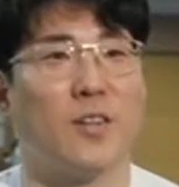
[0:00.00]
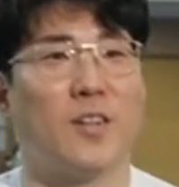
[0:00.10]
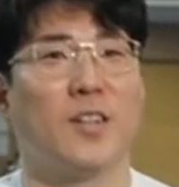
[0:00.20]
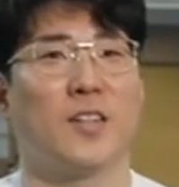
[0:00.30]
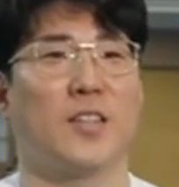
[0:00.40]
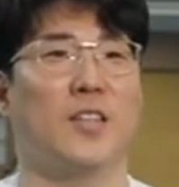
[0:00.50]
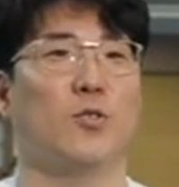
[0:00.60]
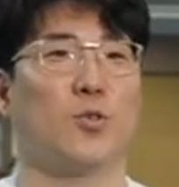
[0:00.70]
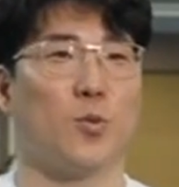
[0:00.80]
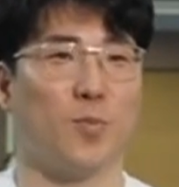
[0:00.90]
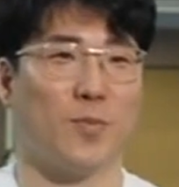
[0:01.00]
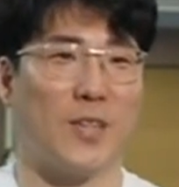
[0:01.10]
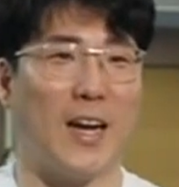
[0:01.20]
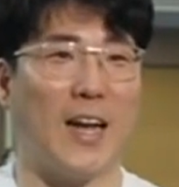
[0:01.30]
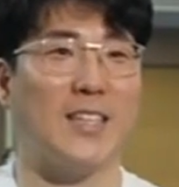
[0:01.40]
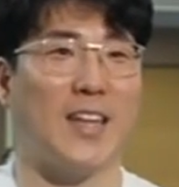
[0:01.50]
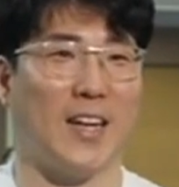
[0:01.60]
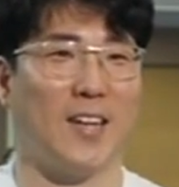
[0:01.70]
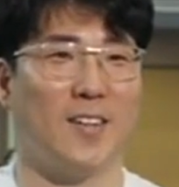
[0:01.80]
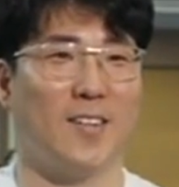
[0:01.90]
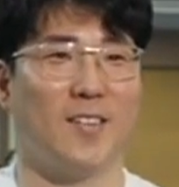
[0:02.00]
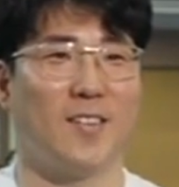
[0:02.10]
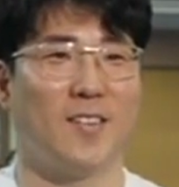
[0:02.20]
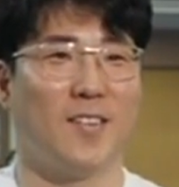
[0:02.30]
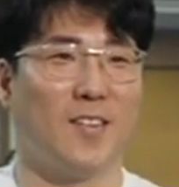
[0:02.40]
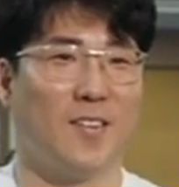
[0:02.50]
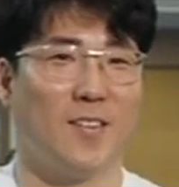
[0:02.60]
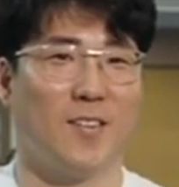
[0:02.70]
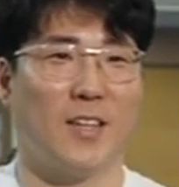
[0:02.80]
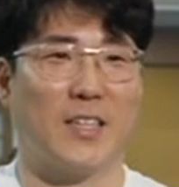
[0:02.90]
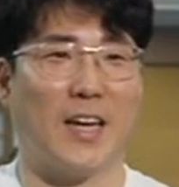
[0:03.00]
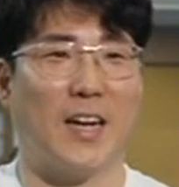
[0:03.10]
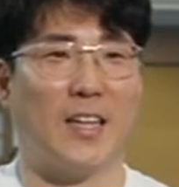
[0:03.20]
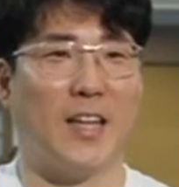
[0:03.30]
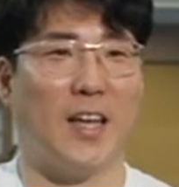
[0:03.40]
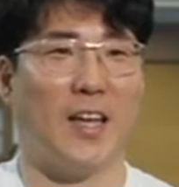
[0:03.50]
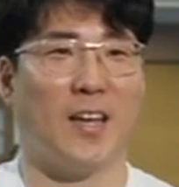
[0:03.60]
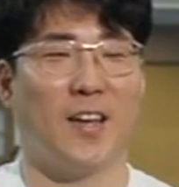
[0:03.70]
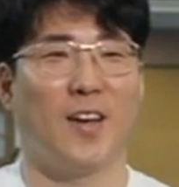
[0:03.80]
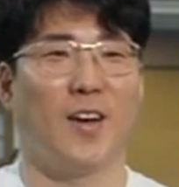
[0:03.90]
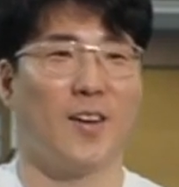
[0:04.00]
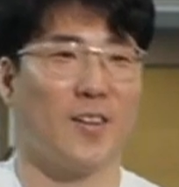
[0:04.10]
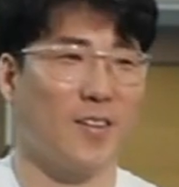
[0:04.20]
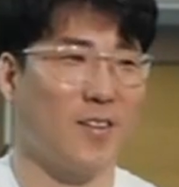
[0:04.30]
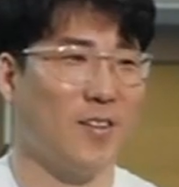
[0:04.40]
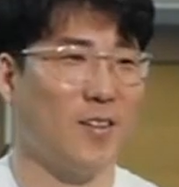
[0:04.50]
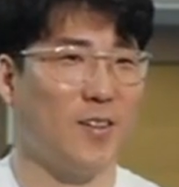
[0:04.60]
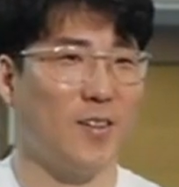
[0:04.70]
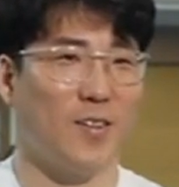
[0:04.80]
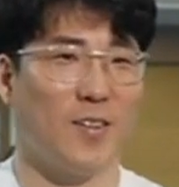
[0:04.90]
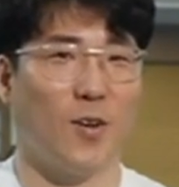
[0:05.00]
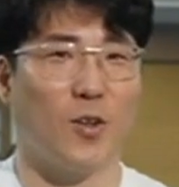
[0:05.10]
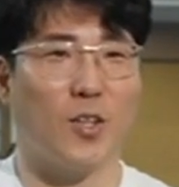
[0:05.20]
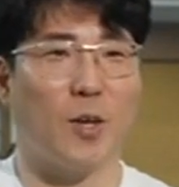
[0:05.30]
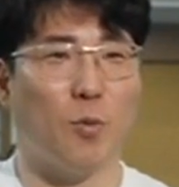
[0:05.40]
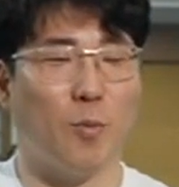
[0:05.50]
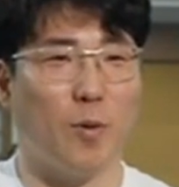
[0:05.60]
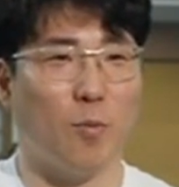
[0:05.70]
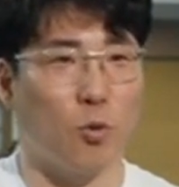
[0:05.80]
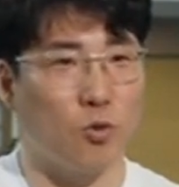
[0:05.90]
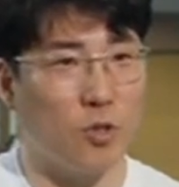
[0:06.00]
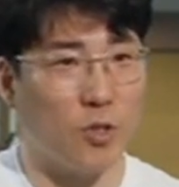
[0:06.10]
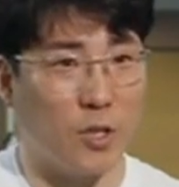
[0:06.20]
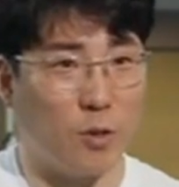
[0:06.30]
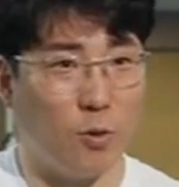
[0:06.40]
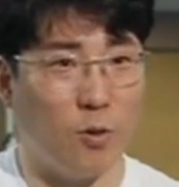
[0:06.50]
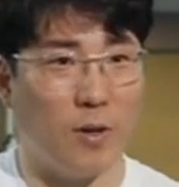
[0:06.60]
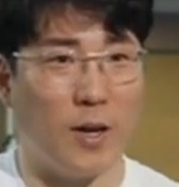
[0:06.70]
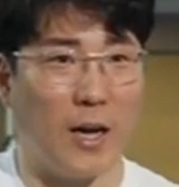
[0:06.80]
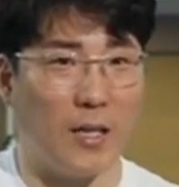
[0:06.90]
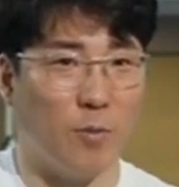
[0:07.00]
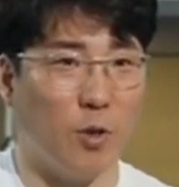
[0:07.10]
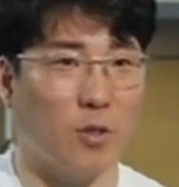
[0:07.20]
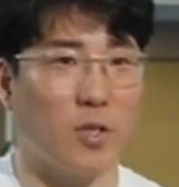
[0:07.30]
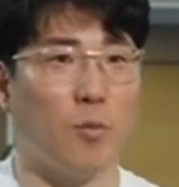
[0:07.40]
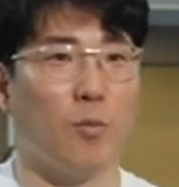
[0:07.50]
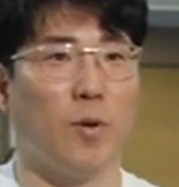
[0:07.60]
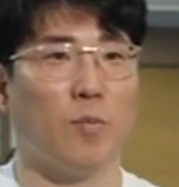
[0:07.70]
bus accident. I'm an amputee, so people can't even tell when I'm wearing clothes. However, when I was